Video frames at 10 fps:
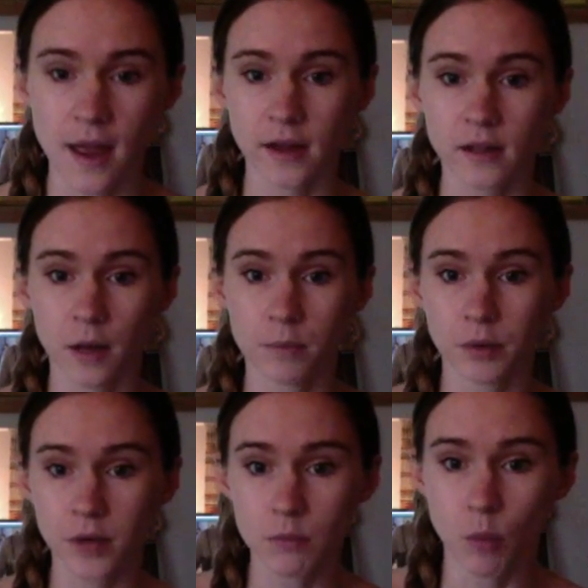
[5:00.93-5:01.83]
and
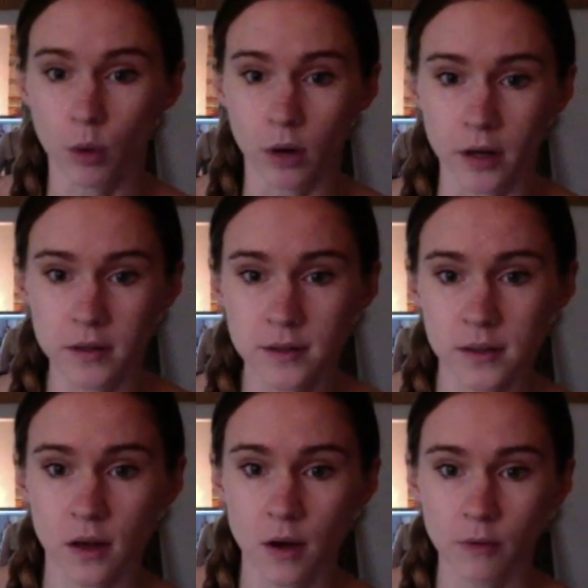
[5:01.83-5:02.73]
complete morons
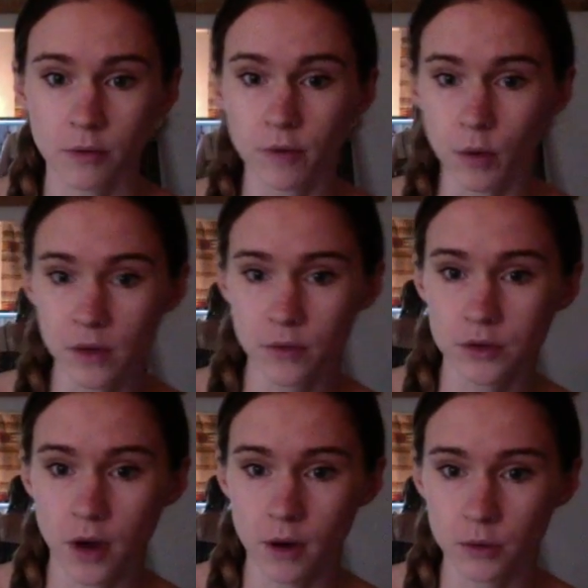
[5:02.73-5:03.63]
for voting for
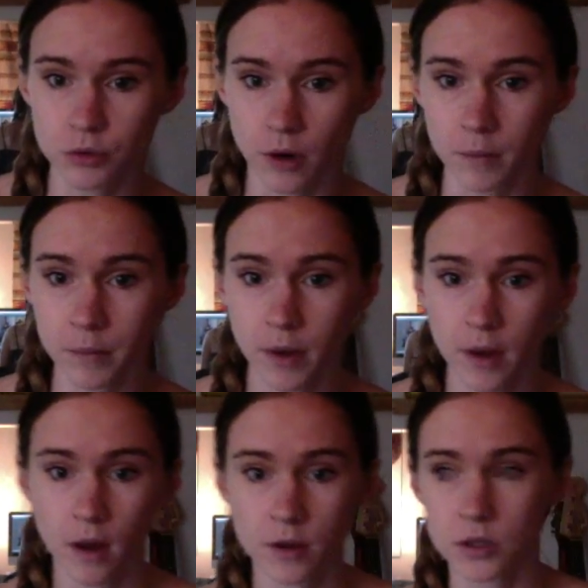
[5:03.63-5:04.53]
Donald Trump,
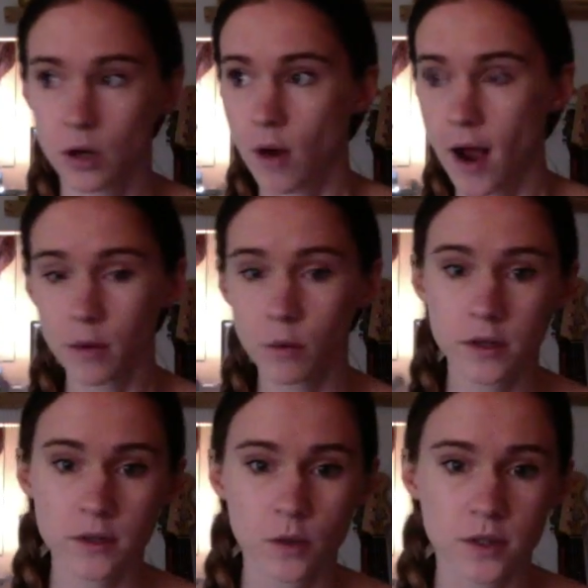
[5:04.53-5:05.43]
So I don't want to
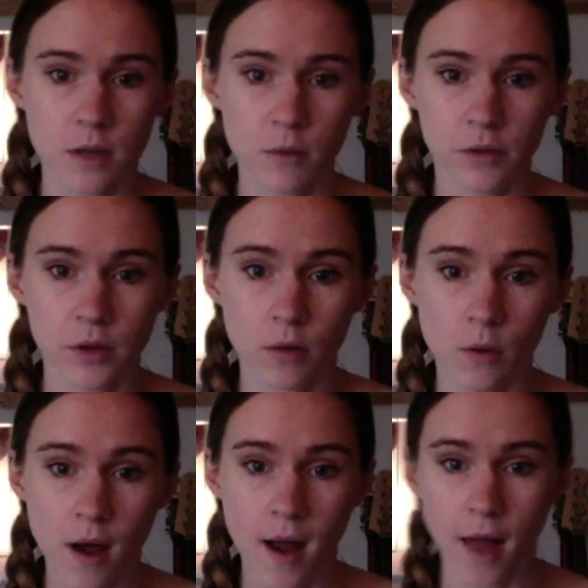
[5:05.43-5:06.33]
associate with you.
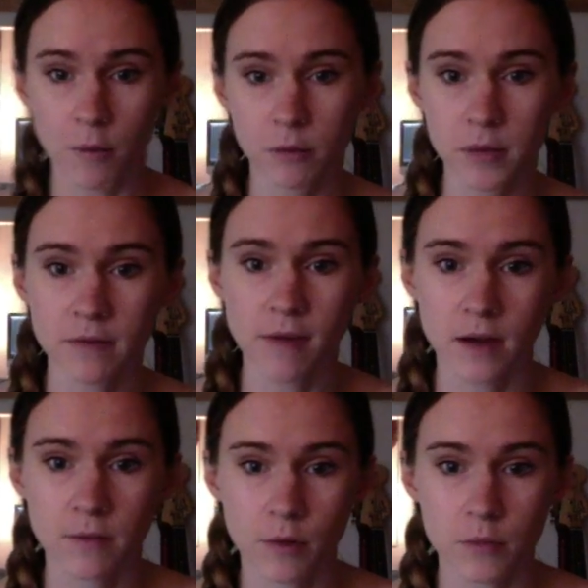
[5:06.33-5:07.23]
I want to be divided
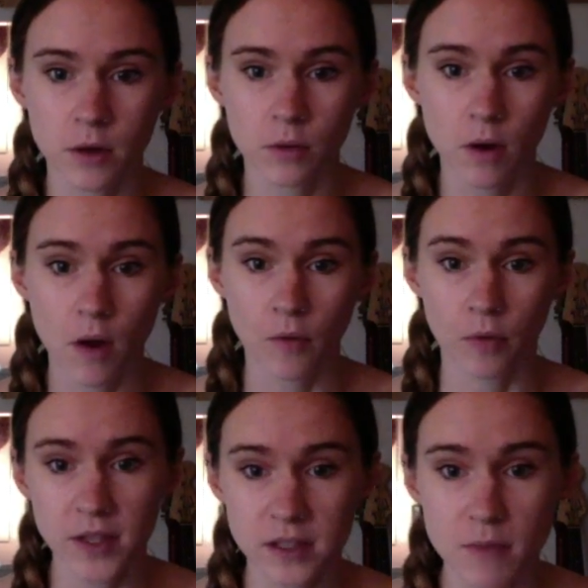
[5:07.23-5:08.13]
from you.
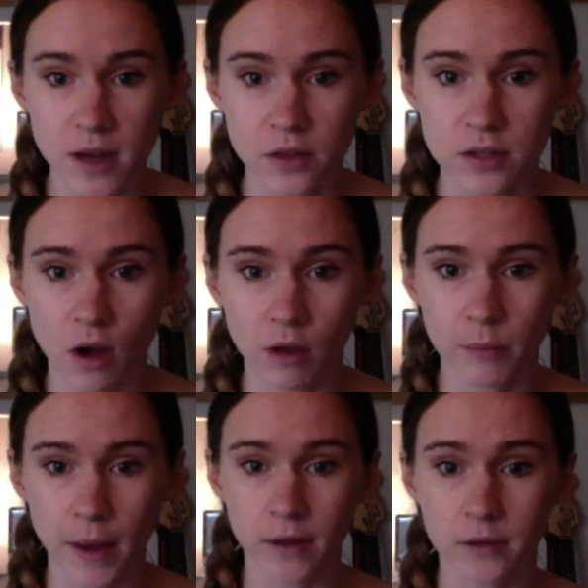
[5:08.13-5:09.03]
Let's make this all
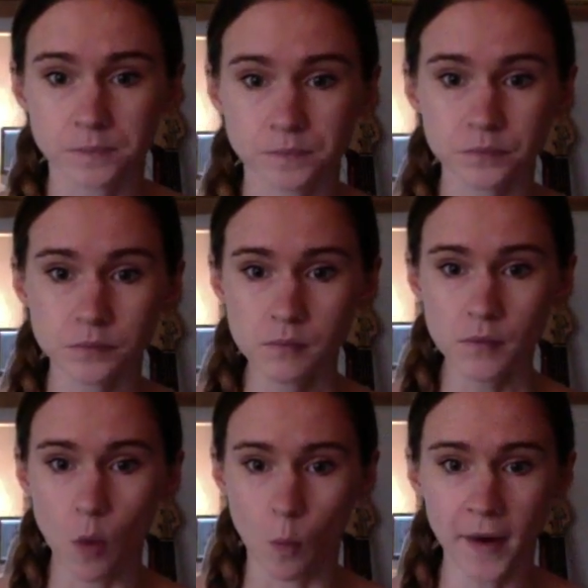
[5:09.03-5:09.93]
about
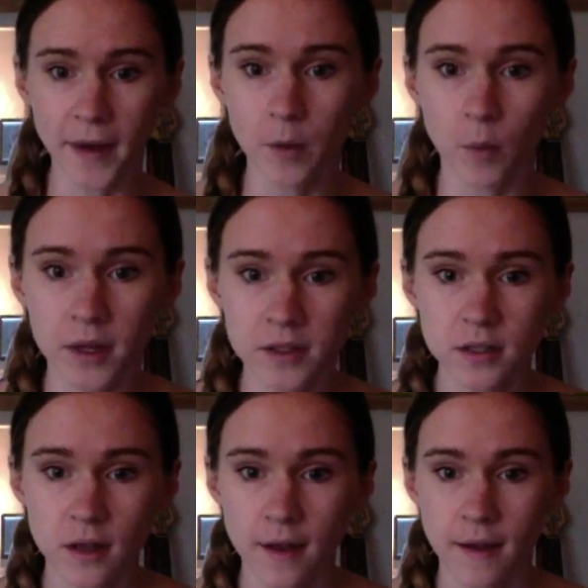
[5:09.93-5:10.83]
what I want,
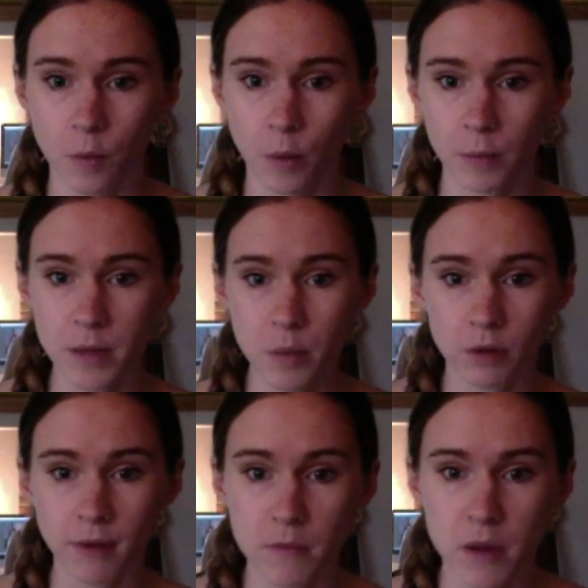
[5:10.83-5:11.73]
what people
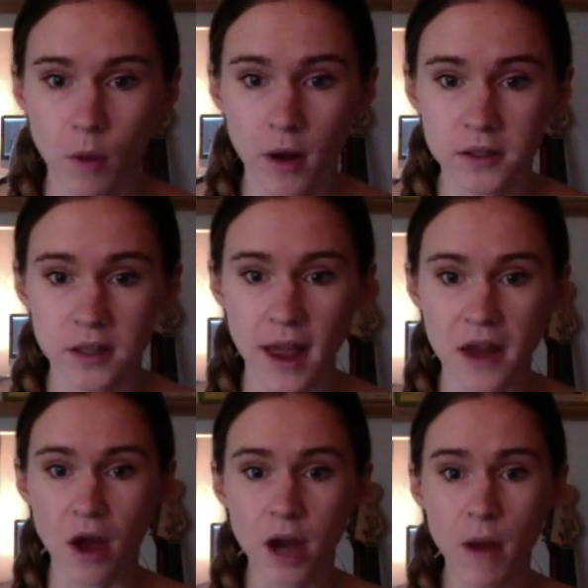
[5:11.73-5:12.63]
around me want, and
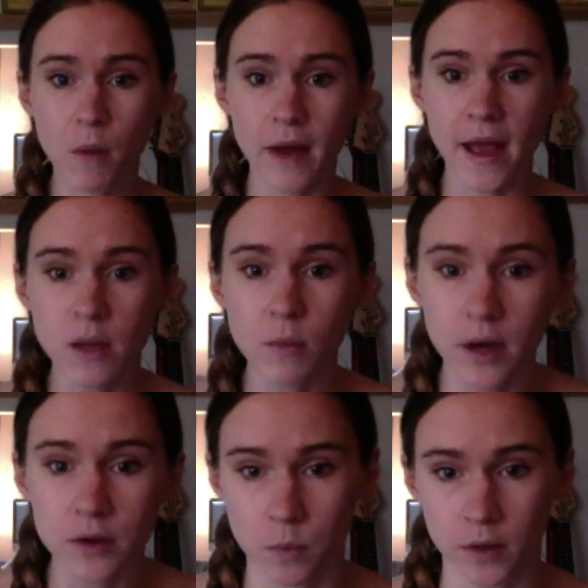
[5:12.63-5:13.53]
not about what anyone
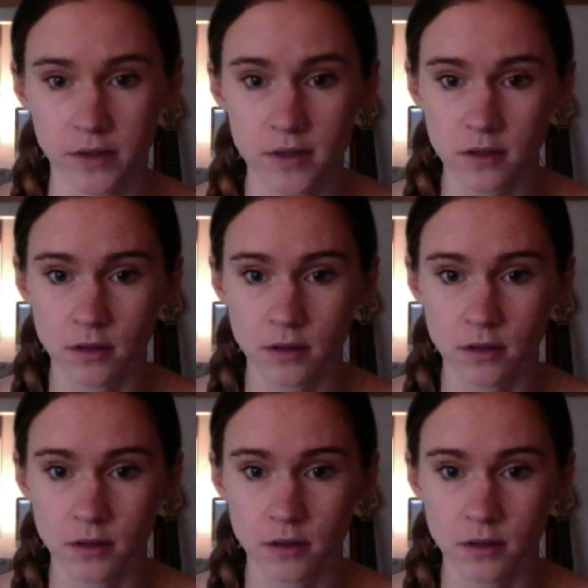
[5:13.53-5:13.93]
else wants.